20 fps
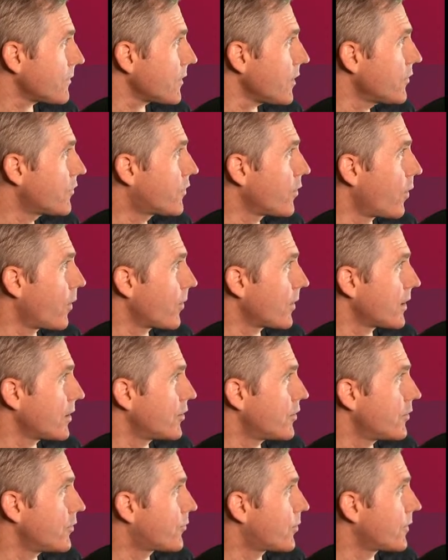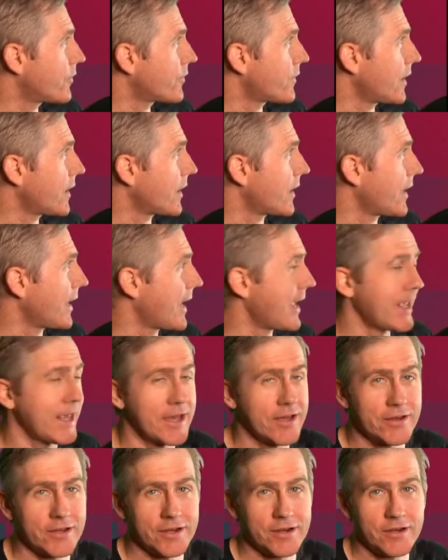So what we're going to do is we're just going to kind of hang
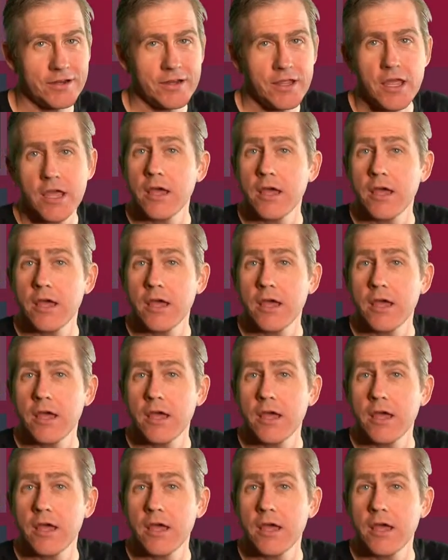out here.